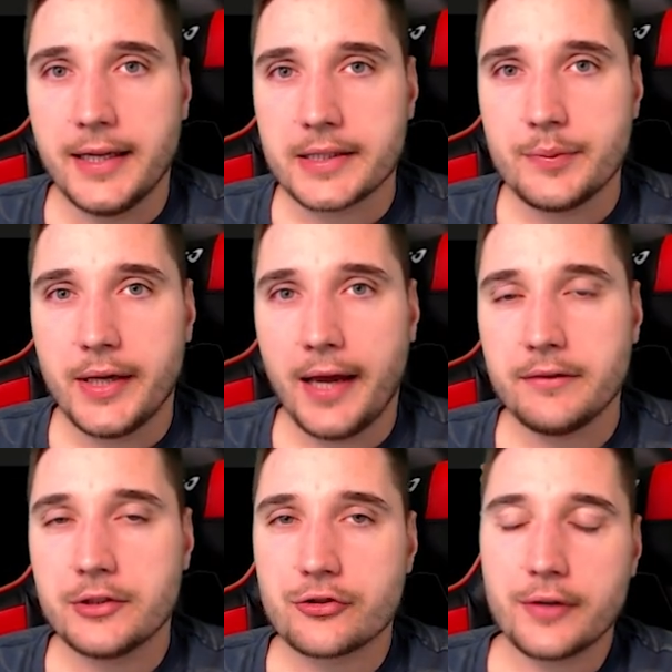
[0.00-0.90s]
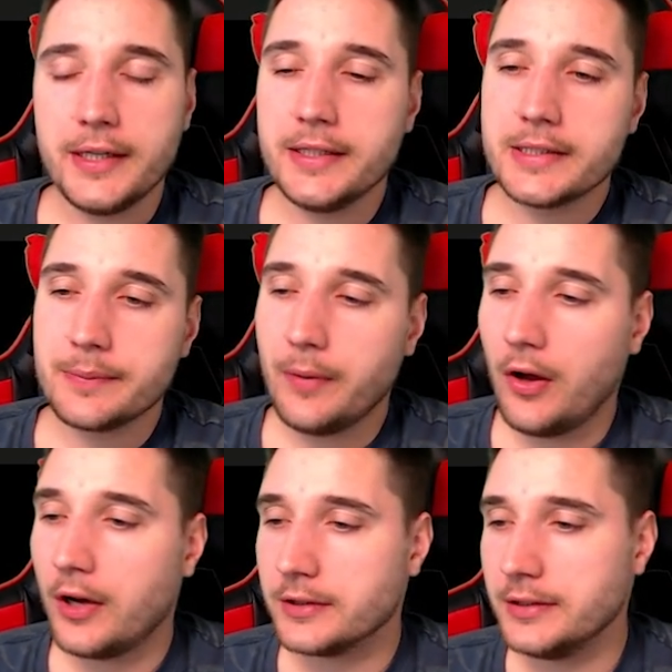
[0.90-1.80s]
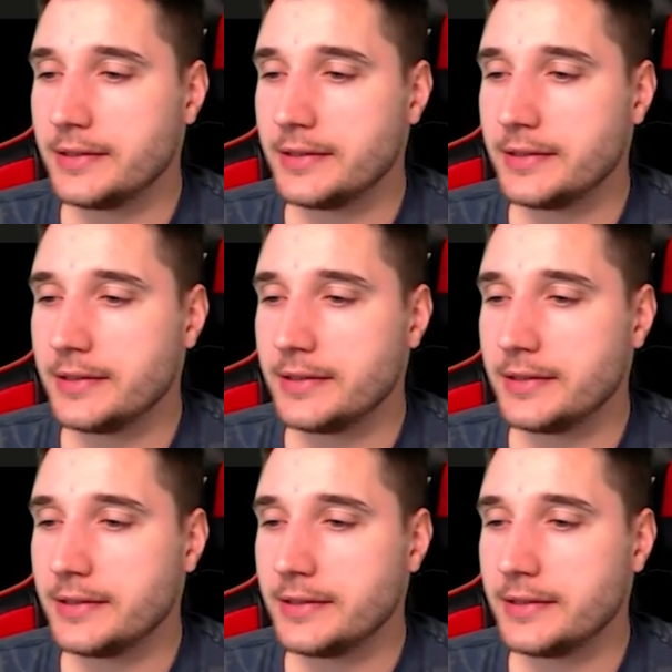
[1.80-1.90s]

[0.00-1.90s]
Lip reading: Next we have the trading spot.